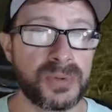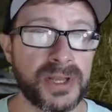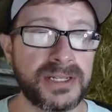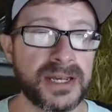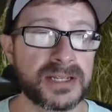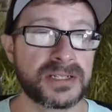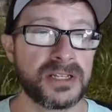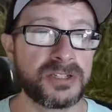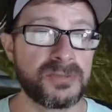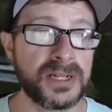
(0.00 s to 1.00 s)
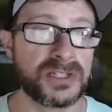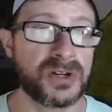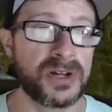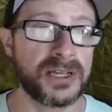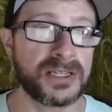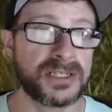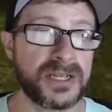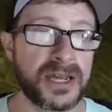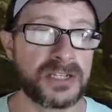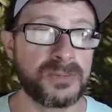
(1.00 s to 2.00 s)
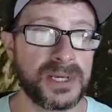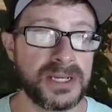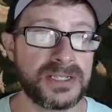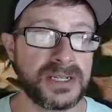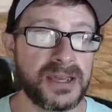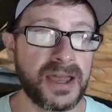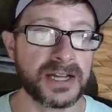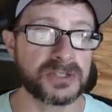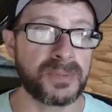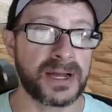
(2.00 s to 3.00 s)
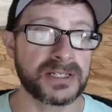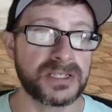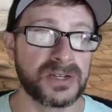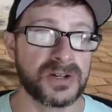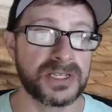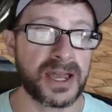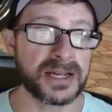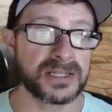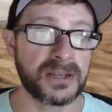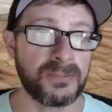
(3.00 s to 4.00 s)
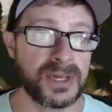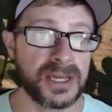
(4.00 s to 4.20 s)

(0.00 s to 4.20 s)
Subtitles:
playtest. This means during this test, PC, Xbox Series X, and